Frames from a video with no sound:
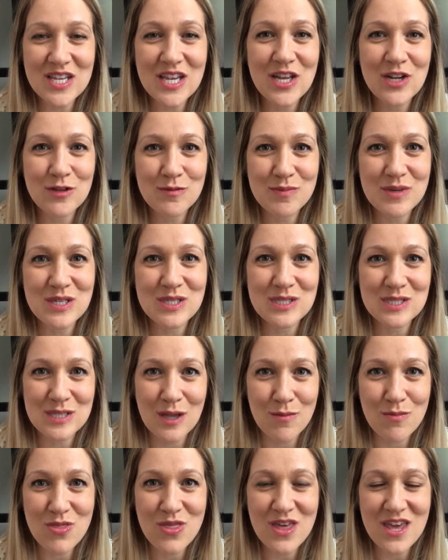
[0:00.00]
it'll be
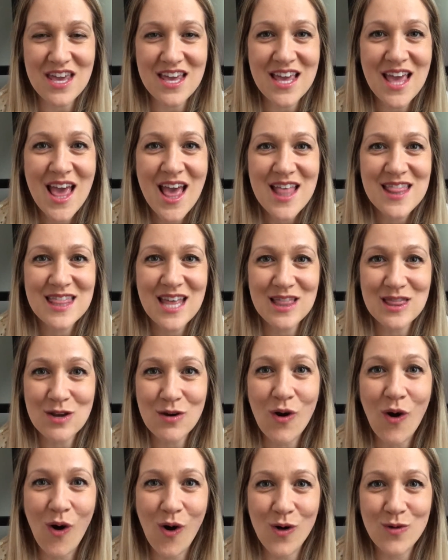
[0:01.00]
something that
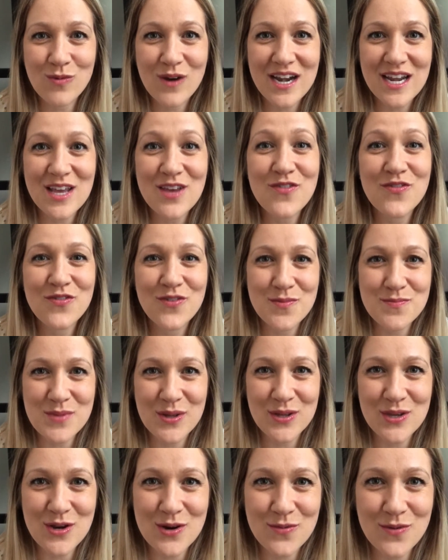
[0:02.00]
they're already
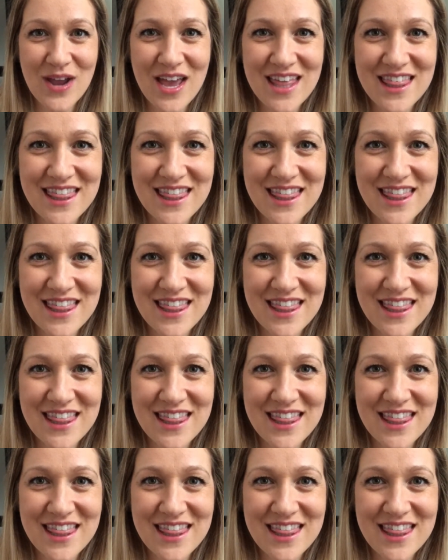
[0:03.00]
familiar with.